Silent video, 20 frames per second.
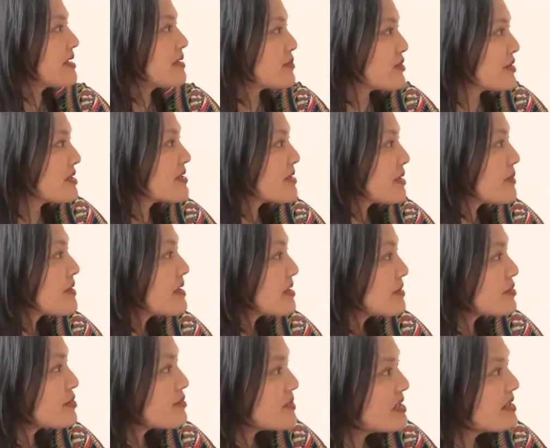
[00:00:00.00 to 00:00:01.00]
can bring
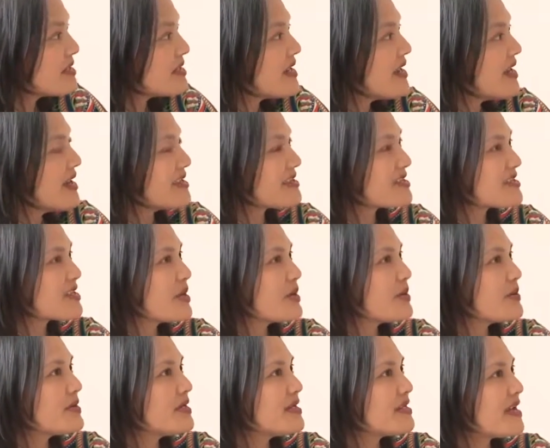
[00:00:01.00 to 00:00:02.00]
something to me.
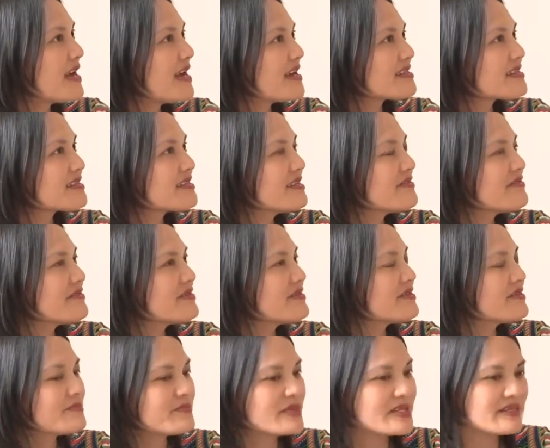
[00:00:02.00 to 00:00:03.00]
So it has
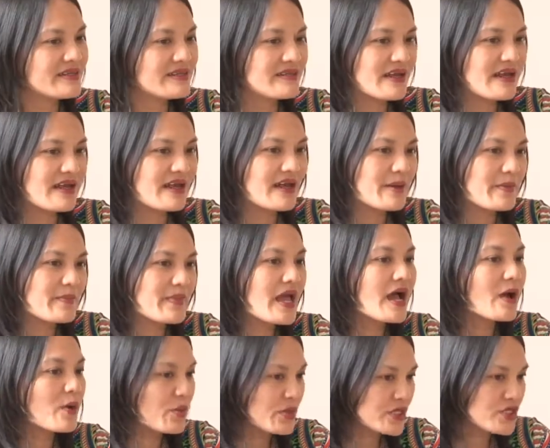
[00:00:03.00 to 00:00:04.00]
never been
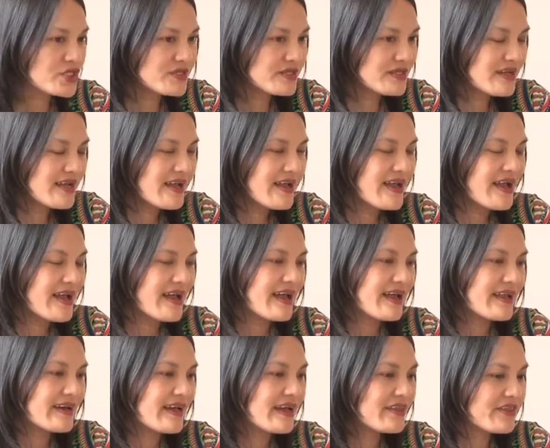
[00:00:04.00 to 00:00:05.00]
a question.
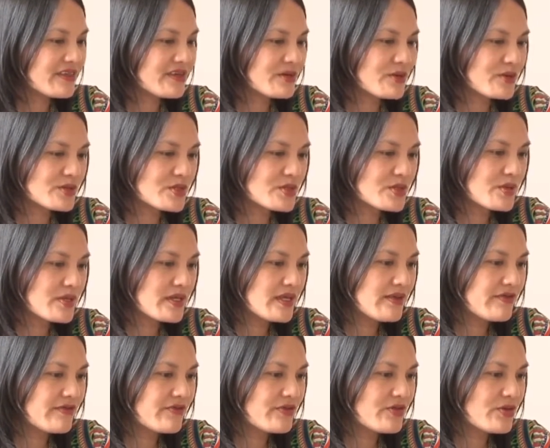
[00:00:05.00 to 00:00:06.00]
And I think also
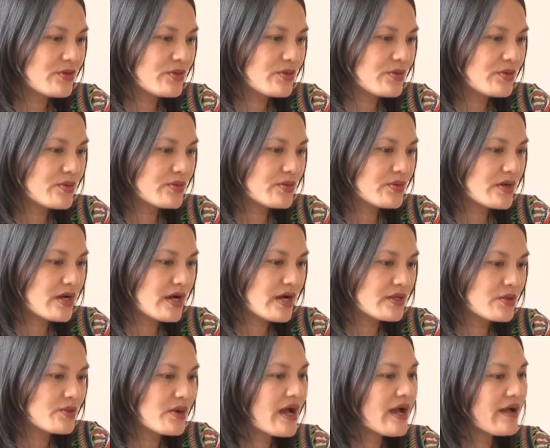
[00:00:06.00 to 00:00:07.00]
if you
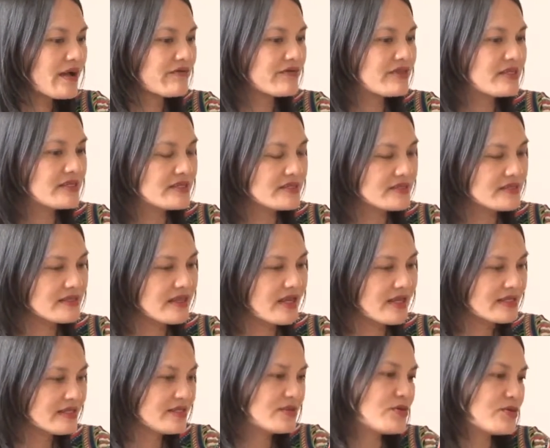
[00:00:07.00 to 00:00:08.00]
have this
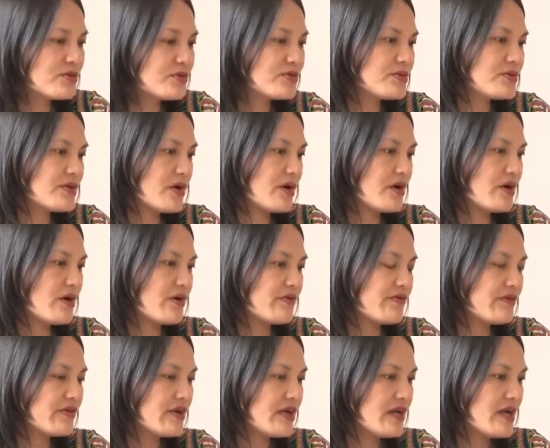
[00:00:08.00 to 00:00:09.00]
attitude
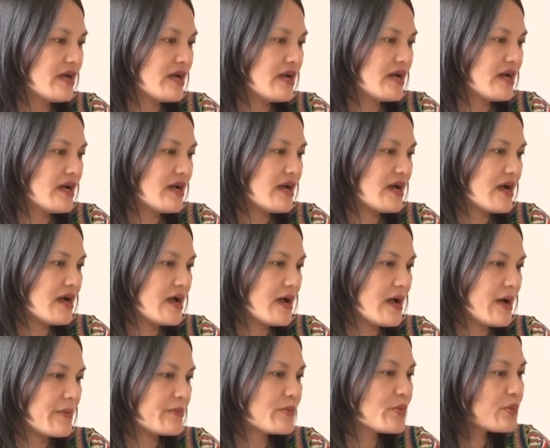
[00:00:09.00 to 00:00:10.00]
of
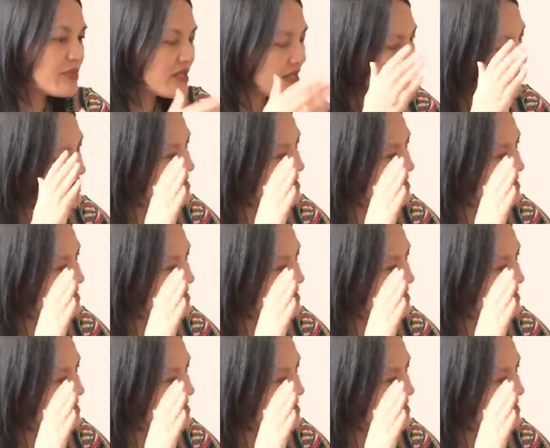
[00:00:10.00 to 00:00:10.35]
putting